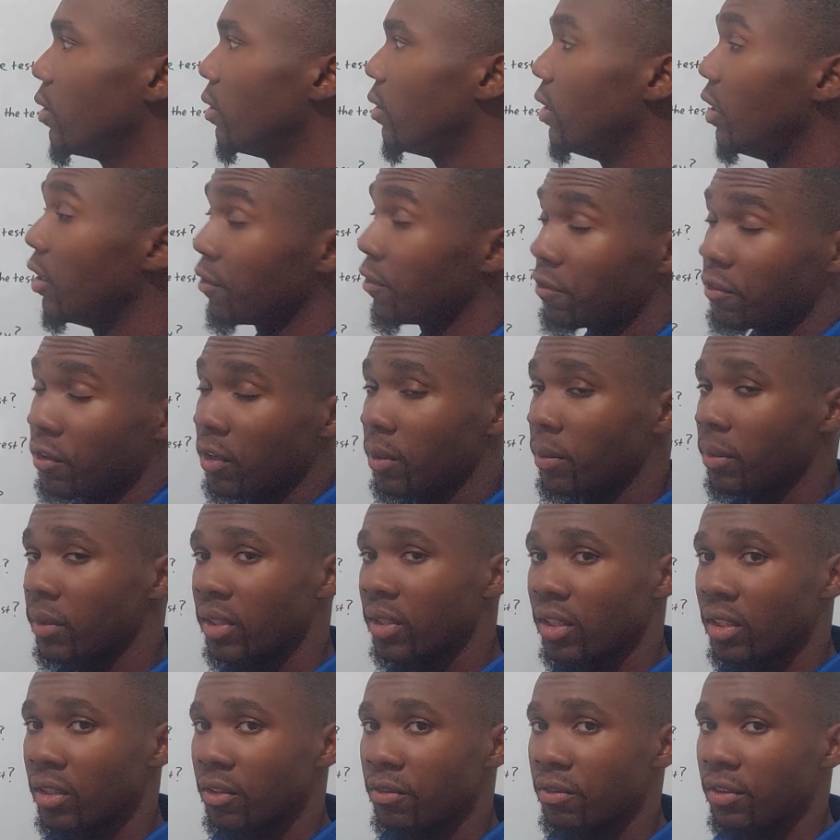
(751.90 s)
The
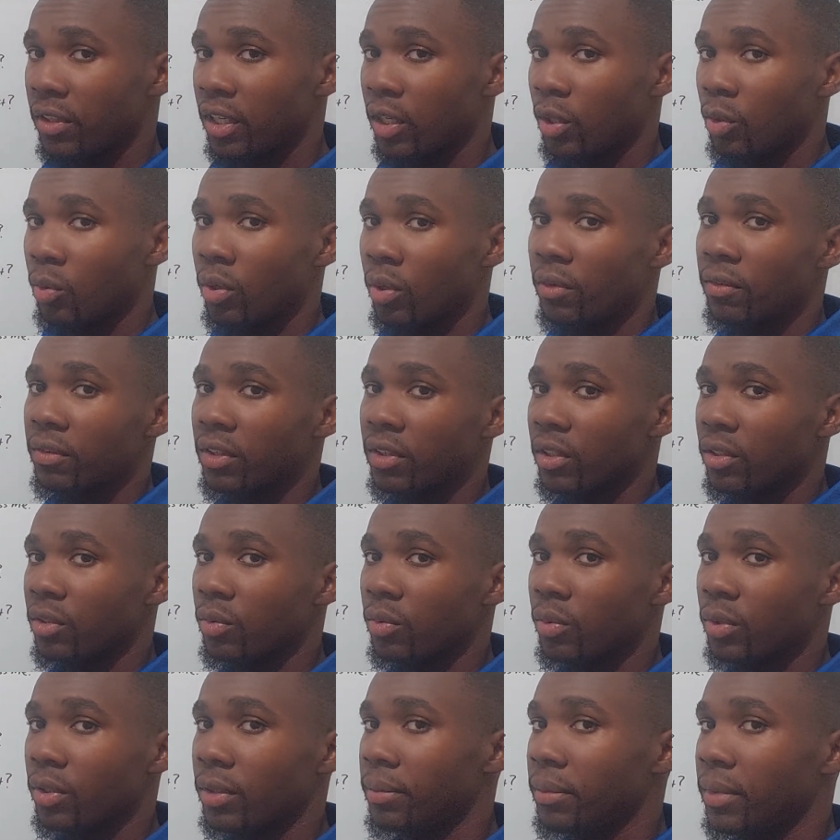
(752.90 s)
affirmative equivalent
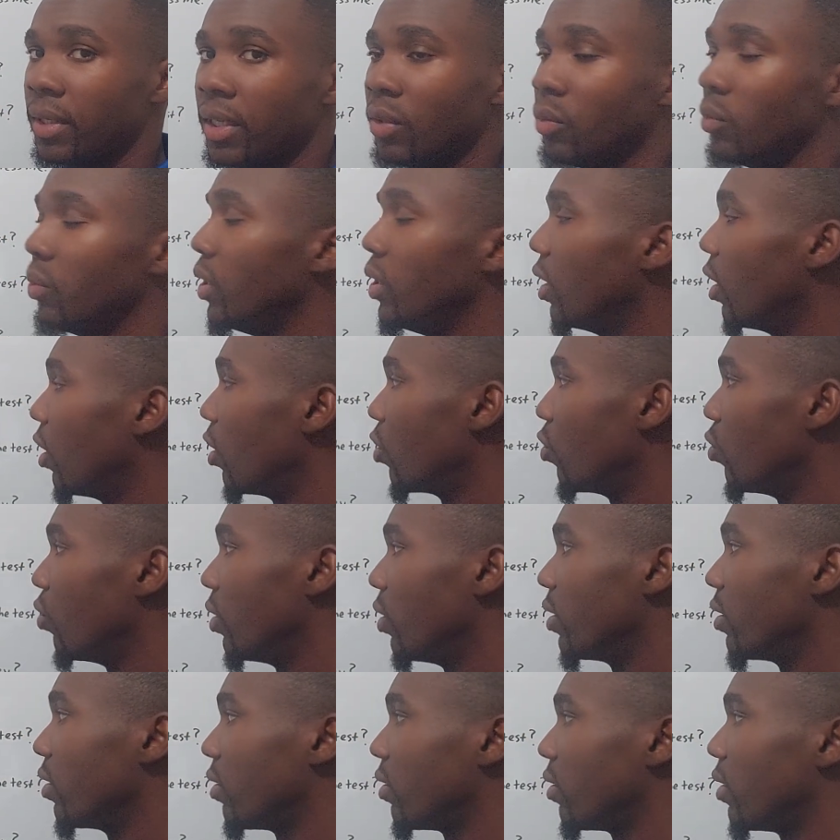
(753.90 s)
would be we are
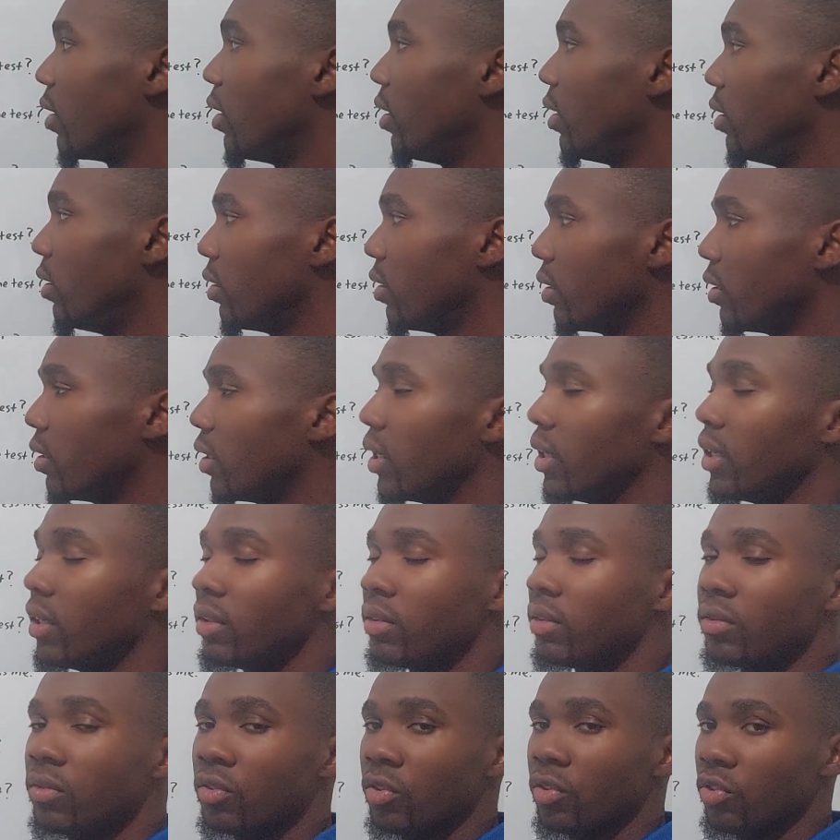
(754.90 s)
going to study tonight.
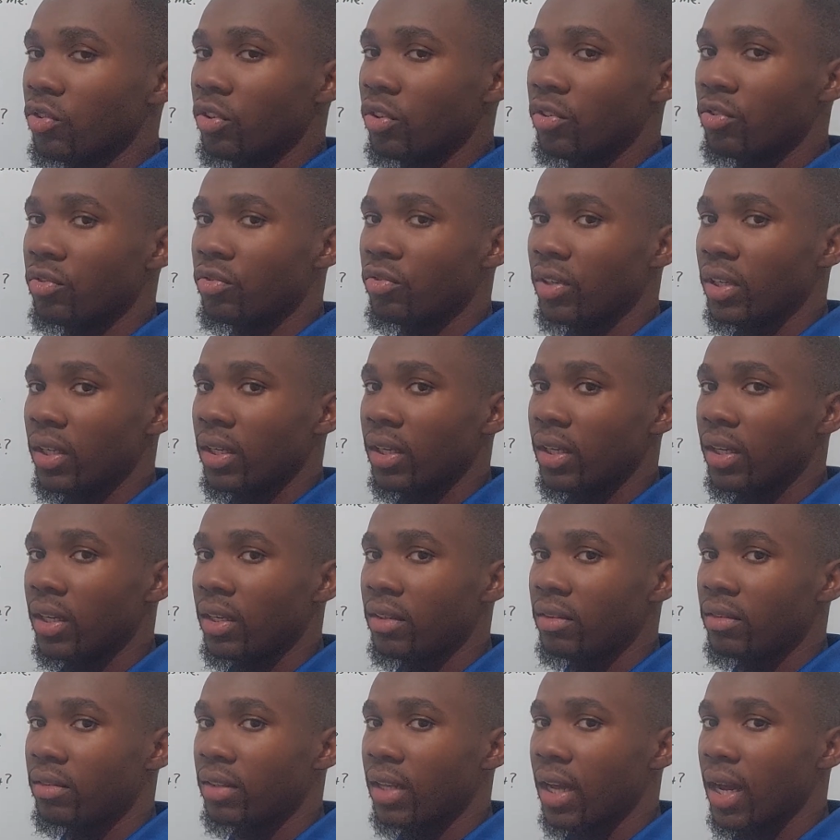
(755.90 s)
So just
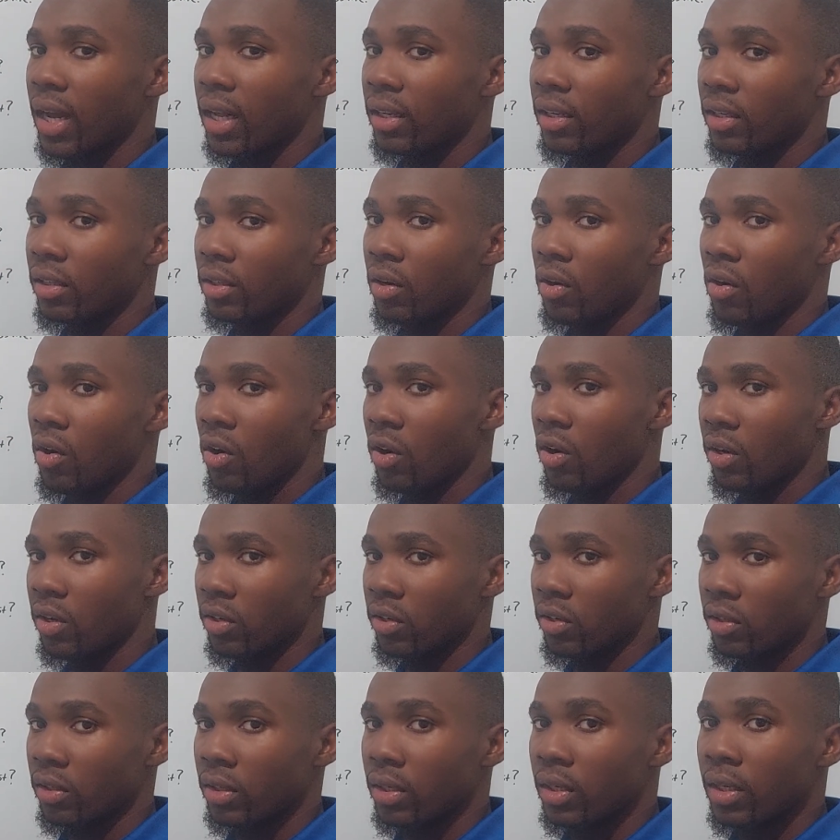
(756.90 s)
realize that the
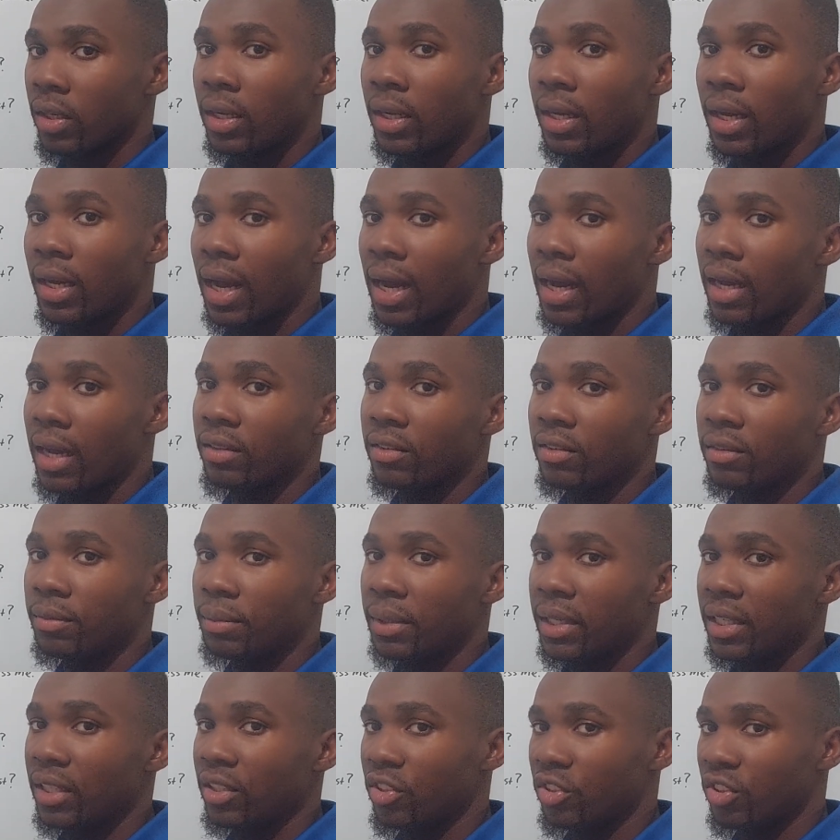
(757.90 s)
order has
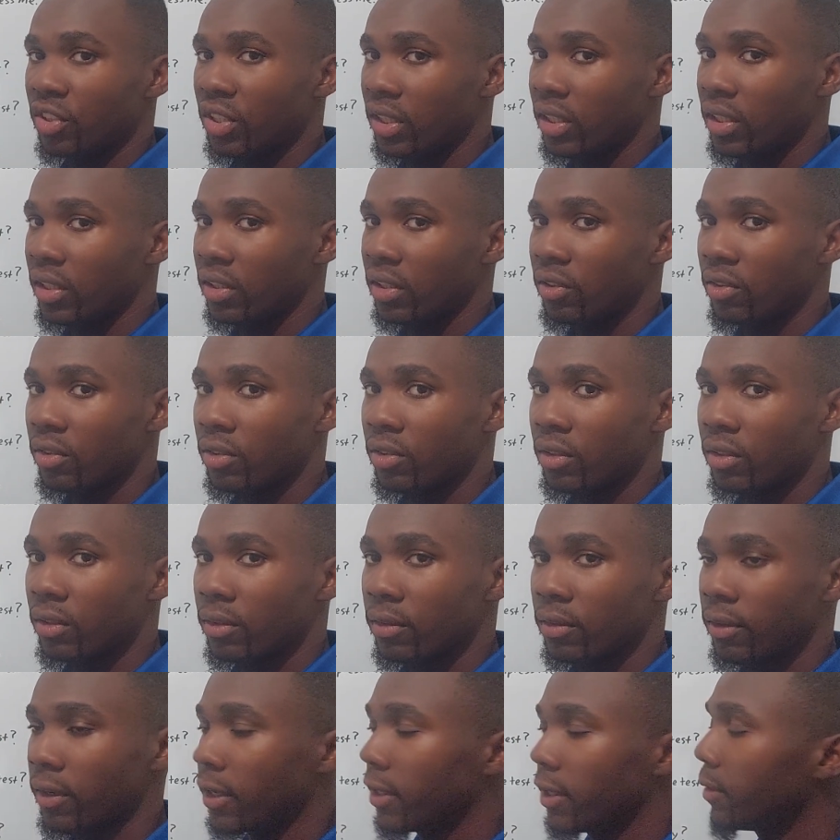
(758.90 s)
been changed,
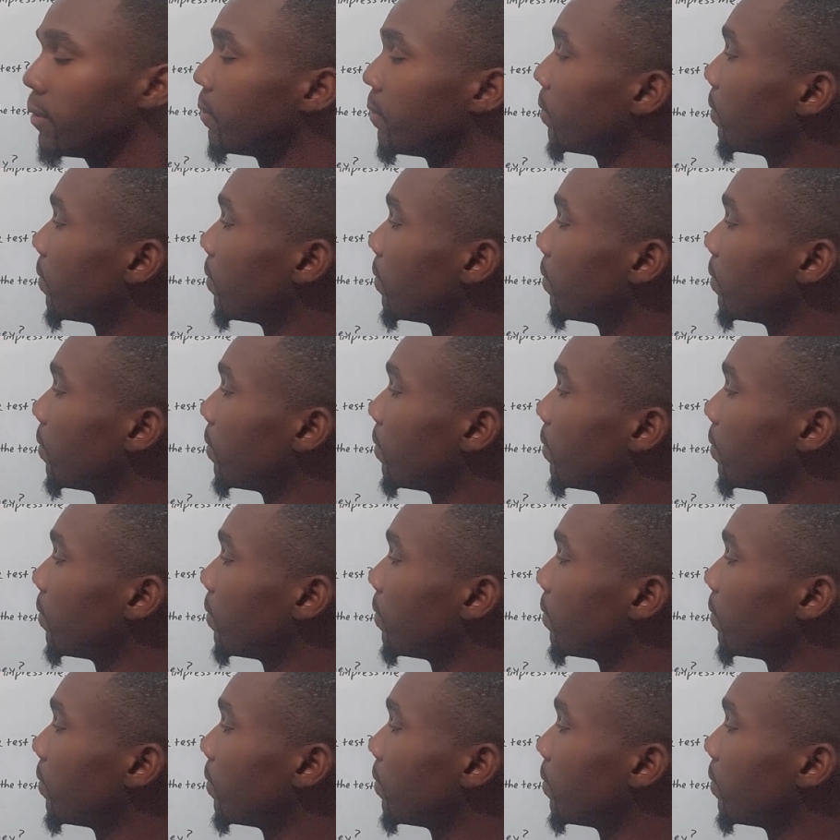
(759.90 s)
right?